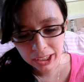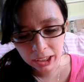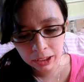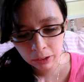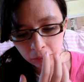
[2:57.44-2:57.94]

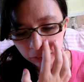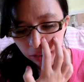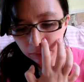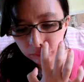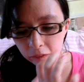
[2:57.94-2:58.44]
He
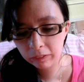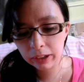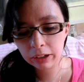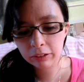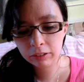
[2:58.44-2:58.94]
overcome
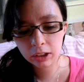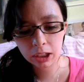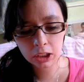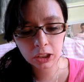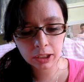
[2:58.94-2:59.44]
fear,
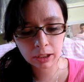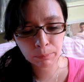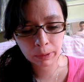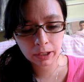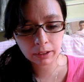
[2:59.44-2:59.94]
rejection, and
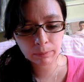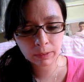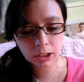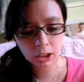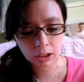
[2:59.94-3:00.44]

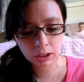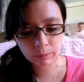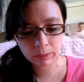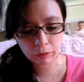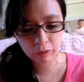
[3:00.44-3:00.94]
abandonment,
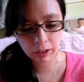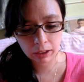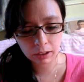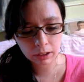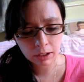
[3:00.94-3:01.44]
judgment,
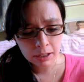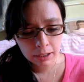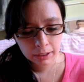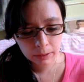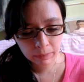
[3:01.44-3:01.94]
failure,
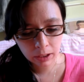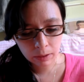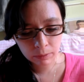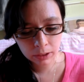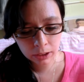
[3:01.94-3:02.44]
to become
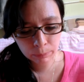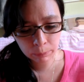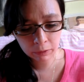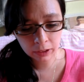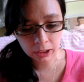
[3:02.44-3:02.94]
an
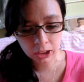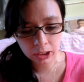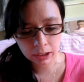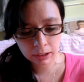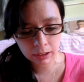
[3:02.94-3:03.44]

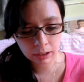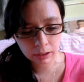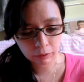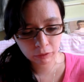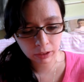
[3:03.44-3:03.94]
inspiration and
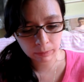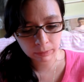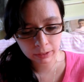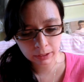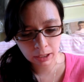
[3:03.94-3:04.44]
a
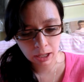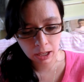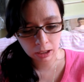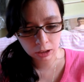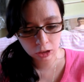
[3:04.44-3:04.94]
famous
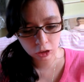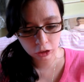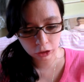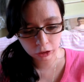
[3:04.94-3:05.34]
actor.